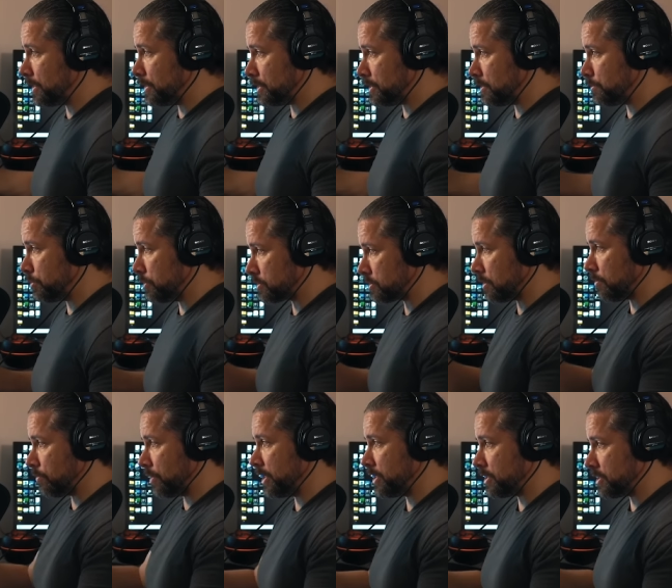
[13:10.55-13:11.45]
She puts on
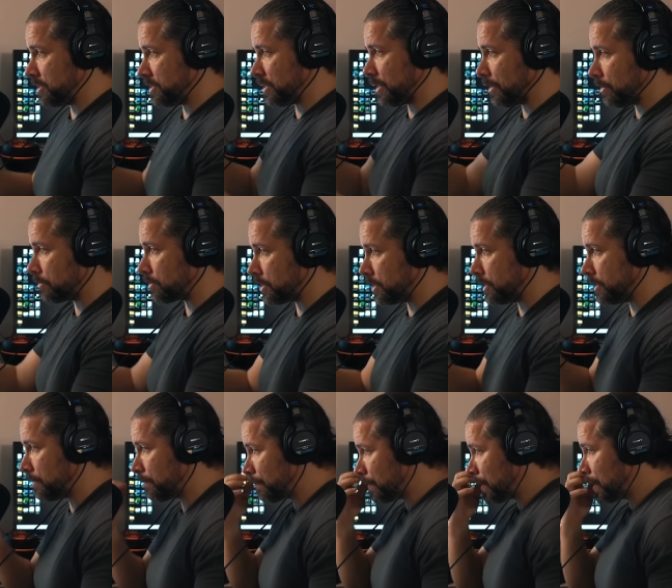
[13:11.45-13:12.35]
weight. She's healthy
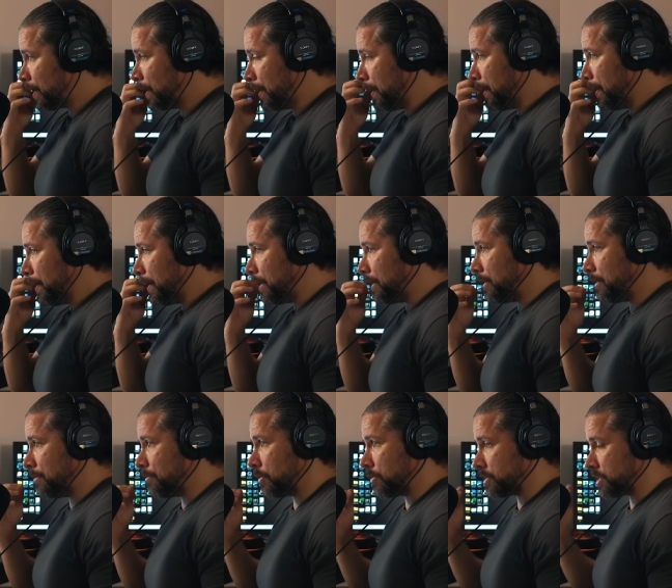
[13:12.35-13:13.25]

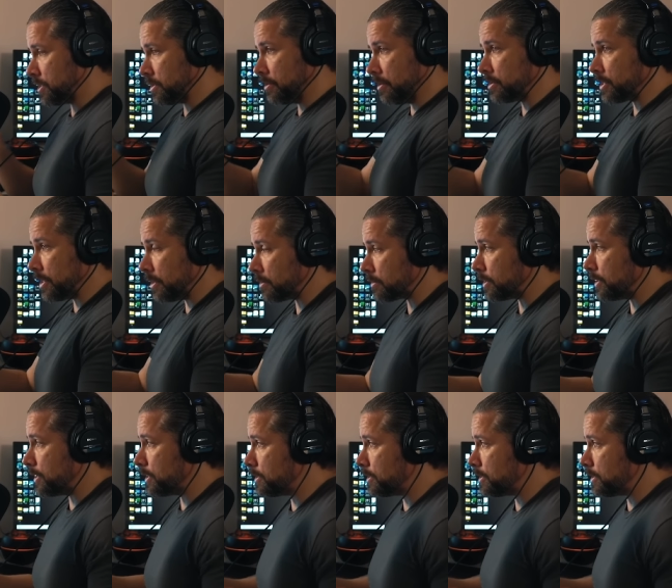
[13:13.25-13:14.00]
or she looked healthy.